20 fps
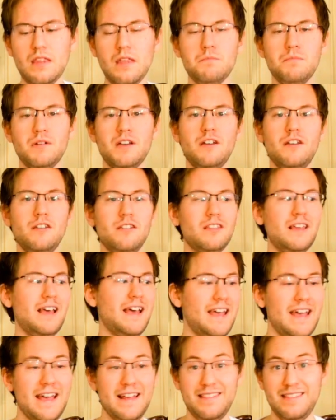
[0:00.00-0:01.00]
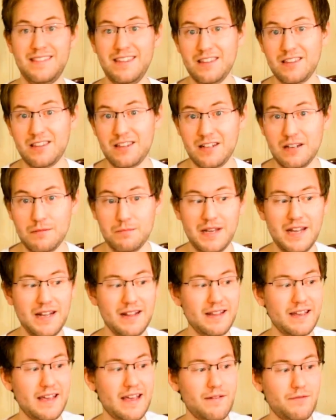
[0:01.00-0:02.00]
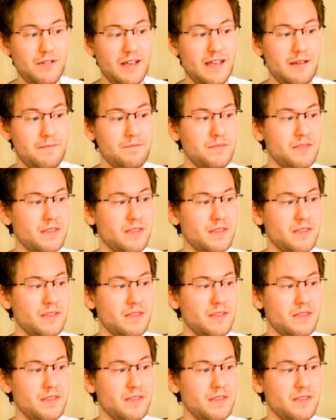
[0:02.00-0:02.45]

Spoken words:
because I had this in the mail. I have a